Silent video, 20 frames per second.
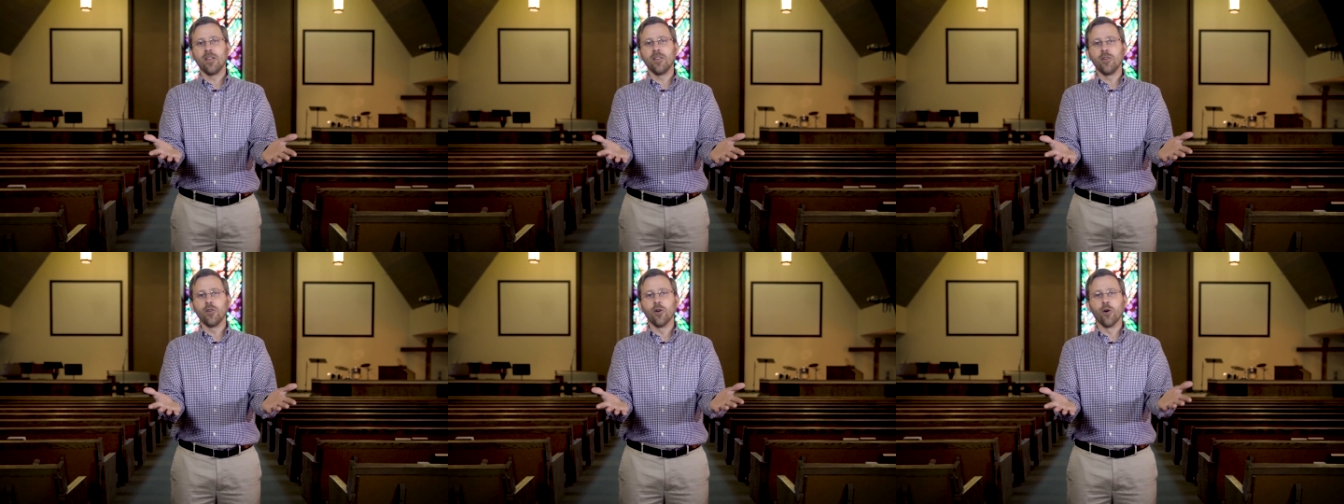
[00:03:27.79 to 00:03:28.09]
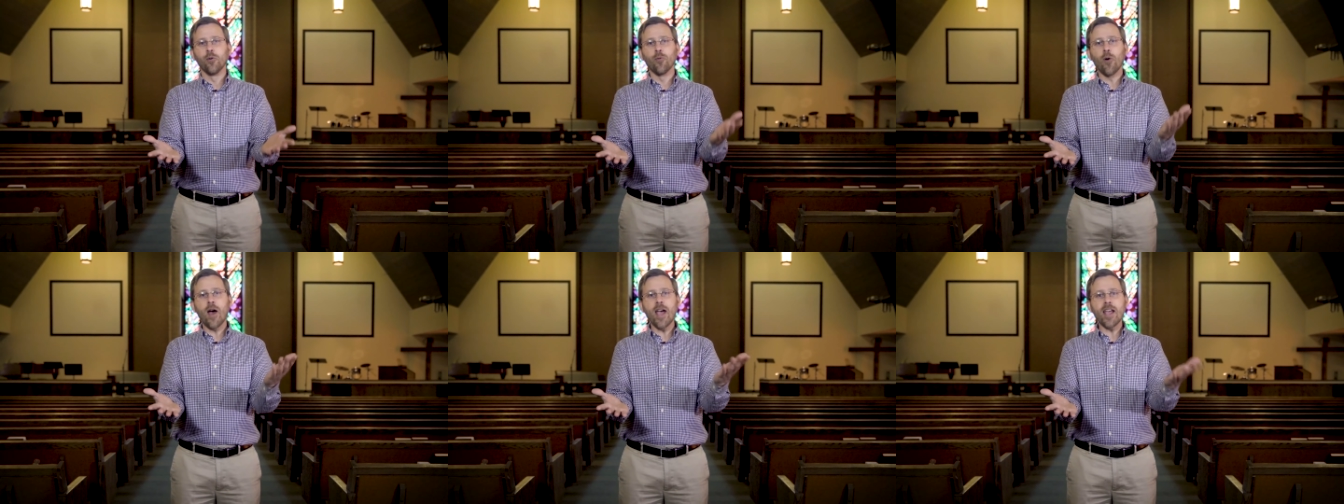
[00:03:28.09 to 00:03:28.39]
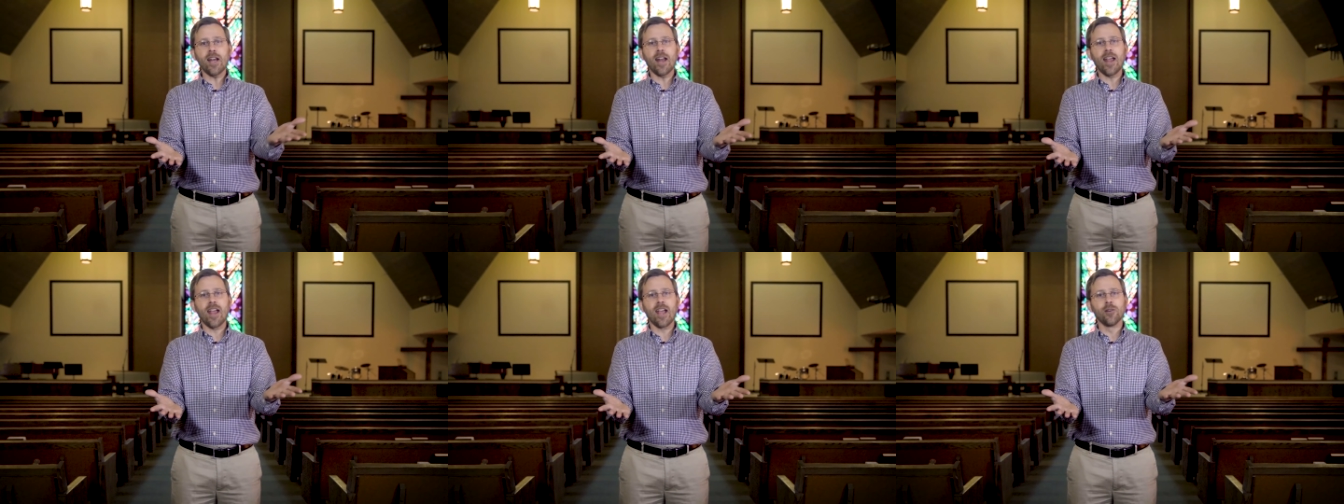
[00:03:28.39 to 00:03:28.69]
Your
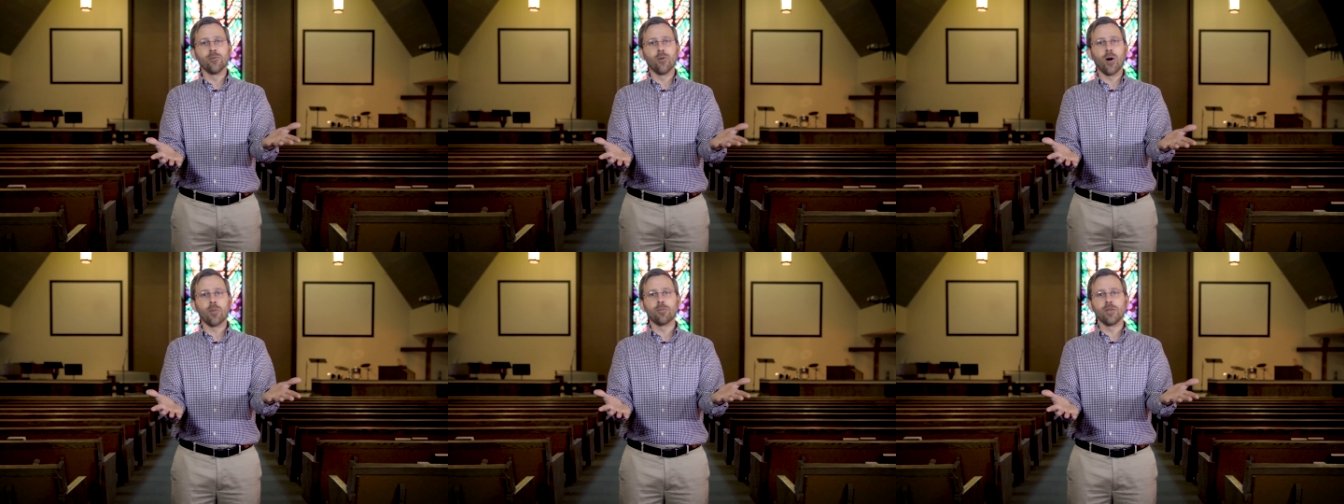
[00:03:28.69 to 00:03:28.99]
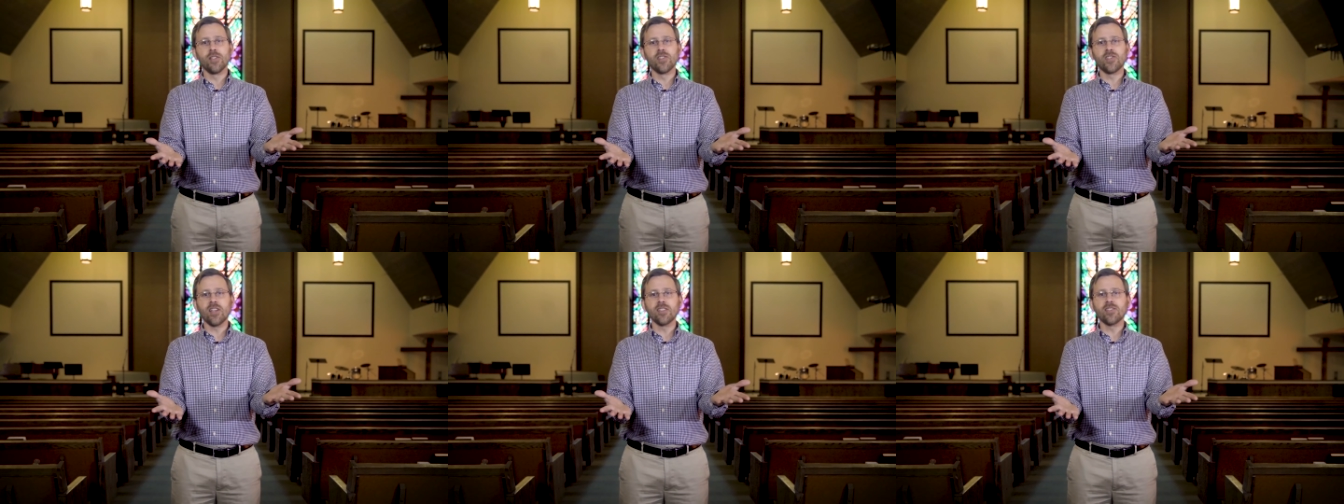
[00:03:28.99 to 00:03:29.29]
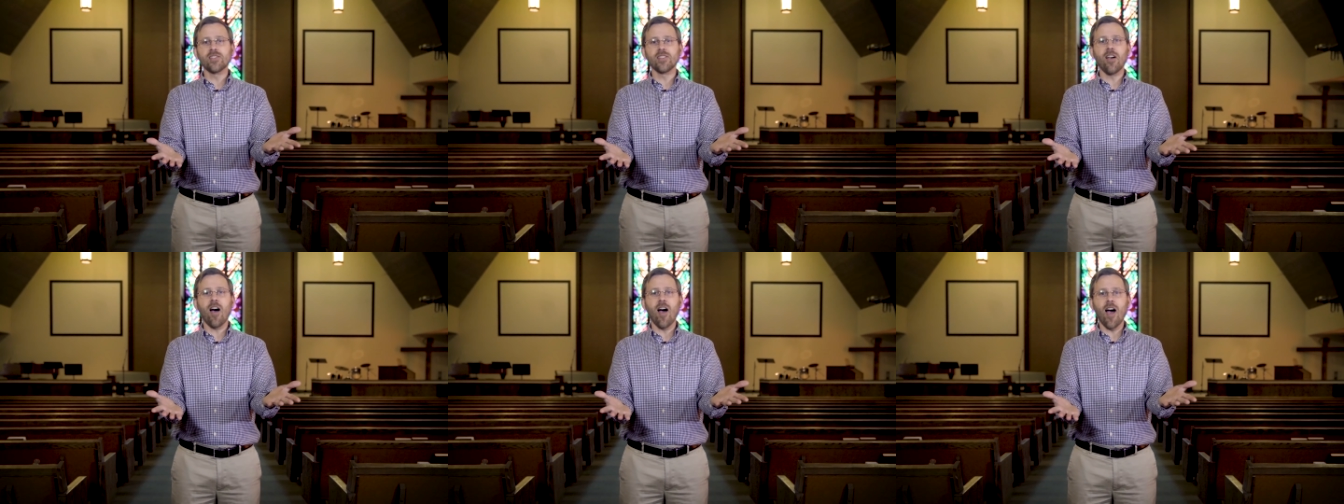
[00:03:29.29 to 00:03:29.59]
right hand
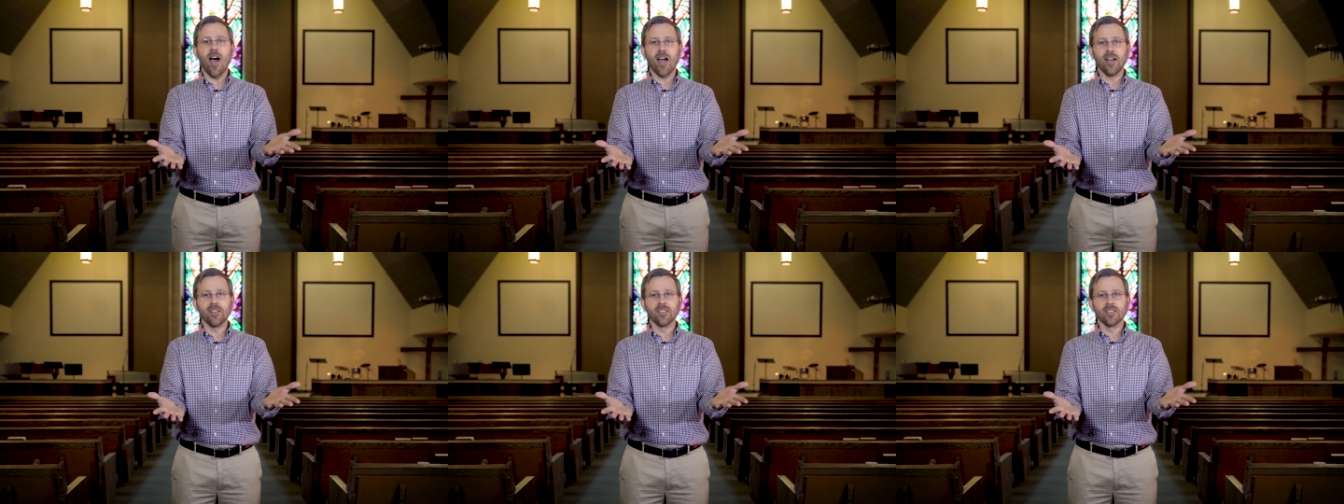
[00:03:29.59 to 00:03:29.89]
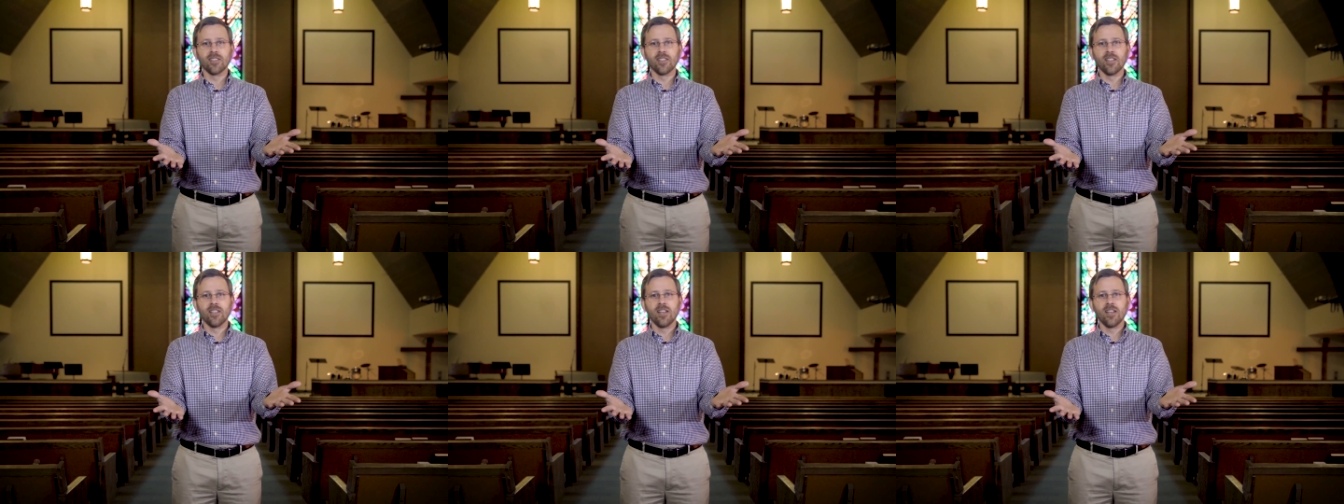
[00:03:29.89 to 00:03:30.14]
represents God.